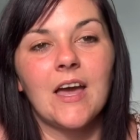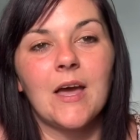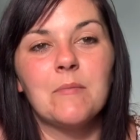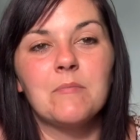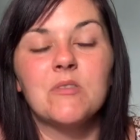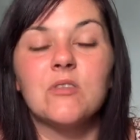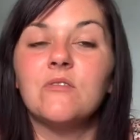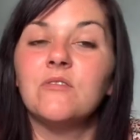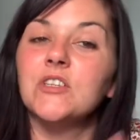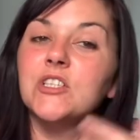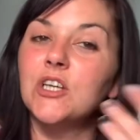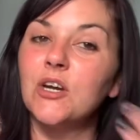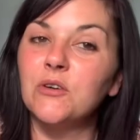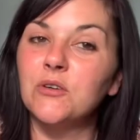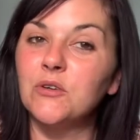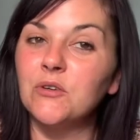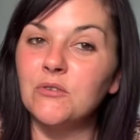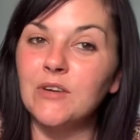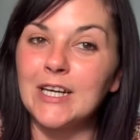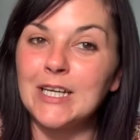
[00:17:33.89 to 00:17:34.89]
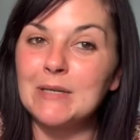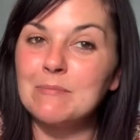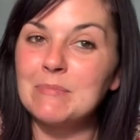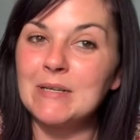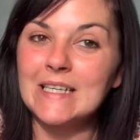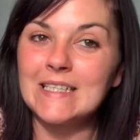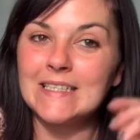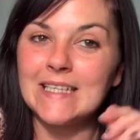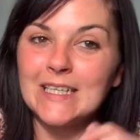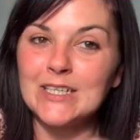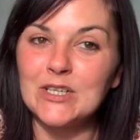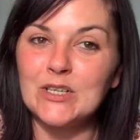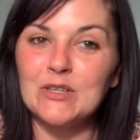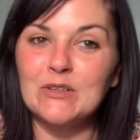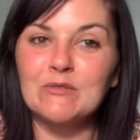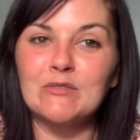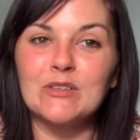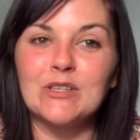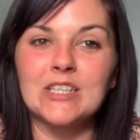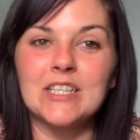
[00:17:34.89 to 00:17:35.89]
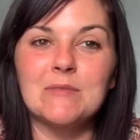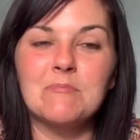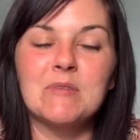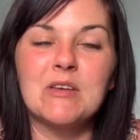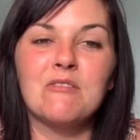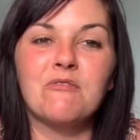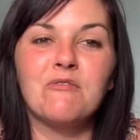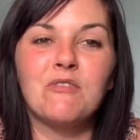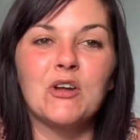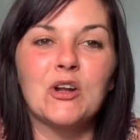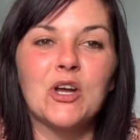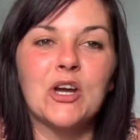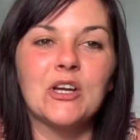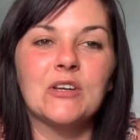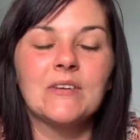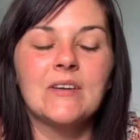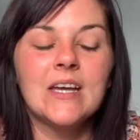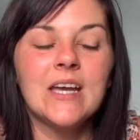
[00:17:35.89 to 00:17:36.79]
So if you don't already, please head over and give me a follow.